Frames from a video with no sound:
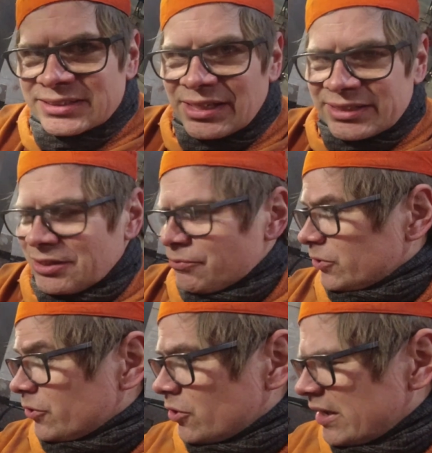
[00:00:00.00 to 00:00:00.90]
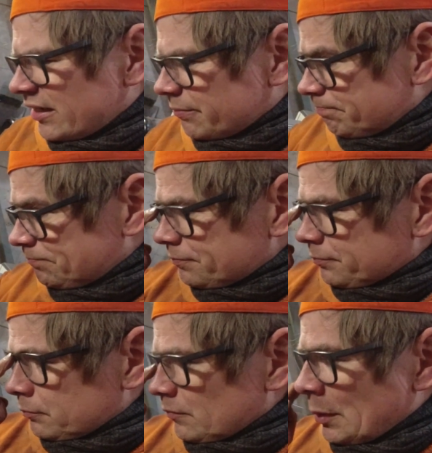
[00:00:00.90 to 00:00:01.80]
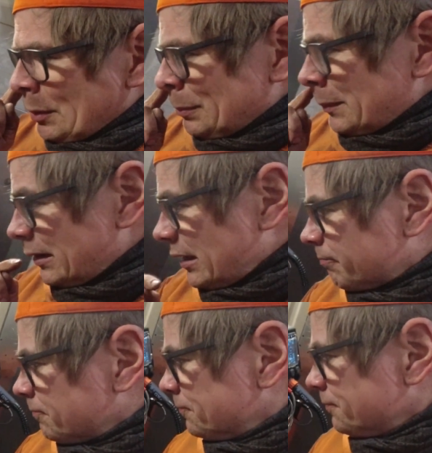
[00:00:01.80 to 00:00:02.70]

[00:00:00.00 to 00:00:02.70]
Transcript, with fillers: It's nicer for your hand. Yeah.